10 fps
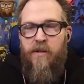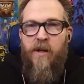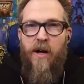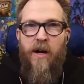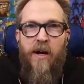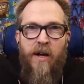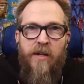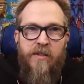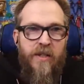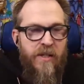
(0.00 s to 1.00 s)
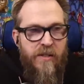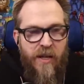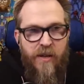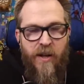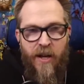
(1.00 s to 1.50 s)
Uh, Sidney
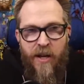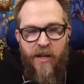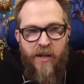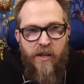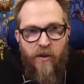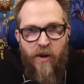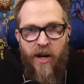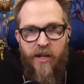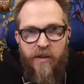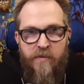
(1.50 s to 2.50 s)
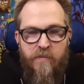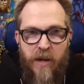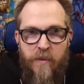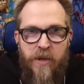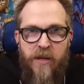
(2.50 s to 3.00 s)
said, Hey, you know, I could
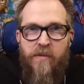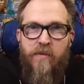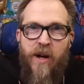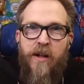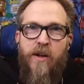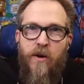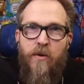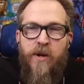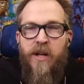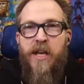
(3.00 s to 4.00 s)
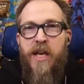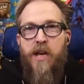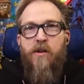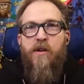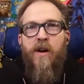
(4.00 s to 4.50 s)
maybe write a code in a
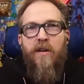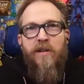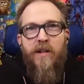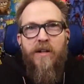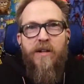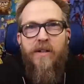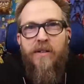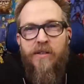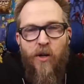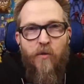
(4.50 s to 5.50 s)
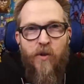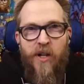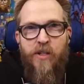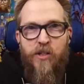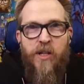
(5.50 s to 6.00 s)
year to
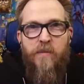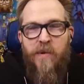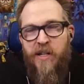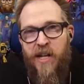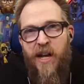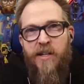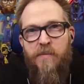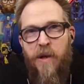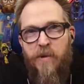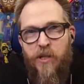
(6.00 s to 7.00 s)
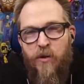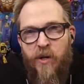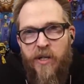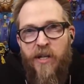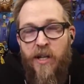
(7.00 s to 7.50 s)
override the ship. My dad could maybe do
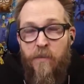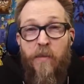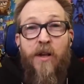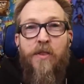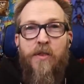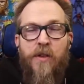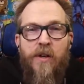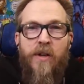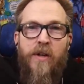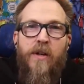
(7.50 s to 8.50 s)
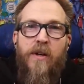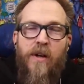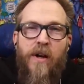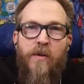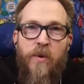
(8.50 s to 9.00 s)
it in a month.
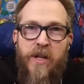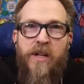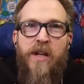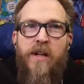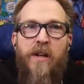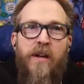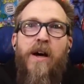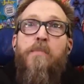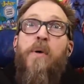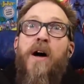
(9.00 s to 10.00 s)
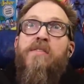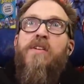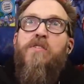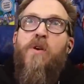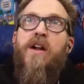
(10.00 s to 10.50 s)
Uh, we need a
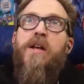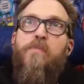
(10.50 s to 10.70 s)
positronic